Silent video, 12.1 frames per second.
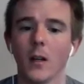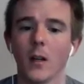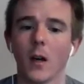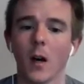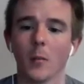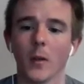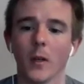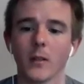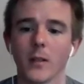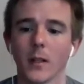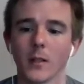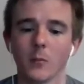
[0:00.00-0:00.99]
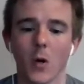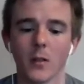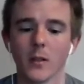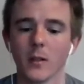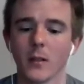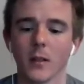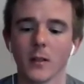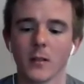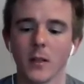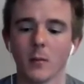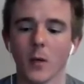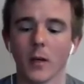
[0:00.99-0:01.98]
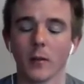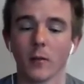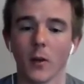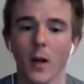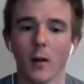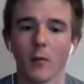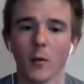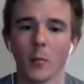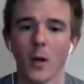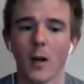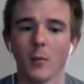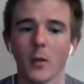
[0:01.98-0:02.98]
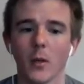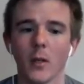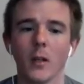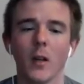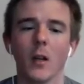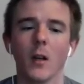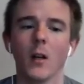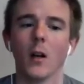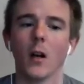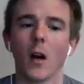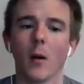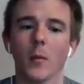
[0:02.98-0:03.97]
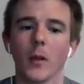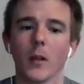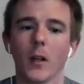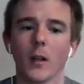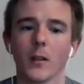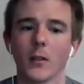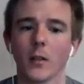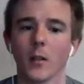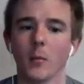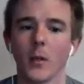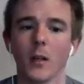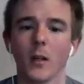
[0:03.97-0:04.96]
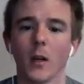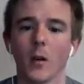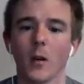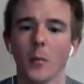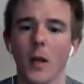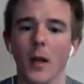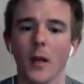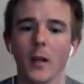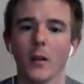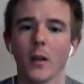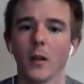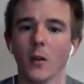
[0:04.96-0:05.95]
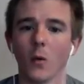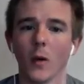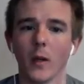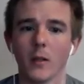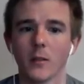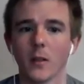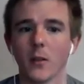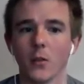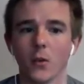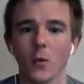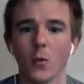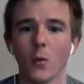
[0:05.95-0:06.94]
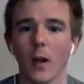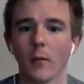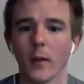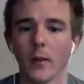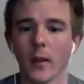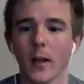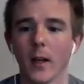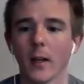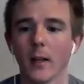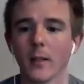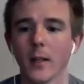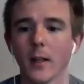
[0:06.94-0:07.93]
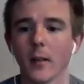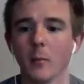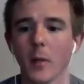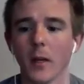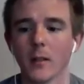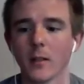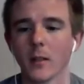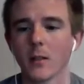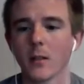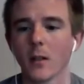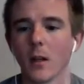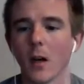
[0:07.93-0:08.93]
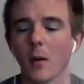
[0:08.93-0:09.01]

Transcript: At 6 months, it's going to seem like forever probably. And it's going to be a pain and annoyance to do everything on a daily basis.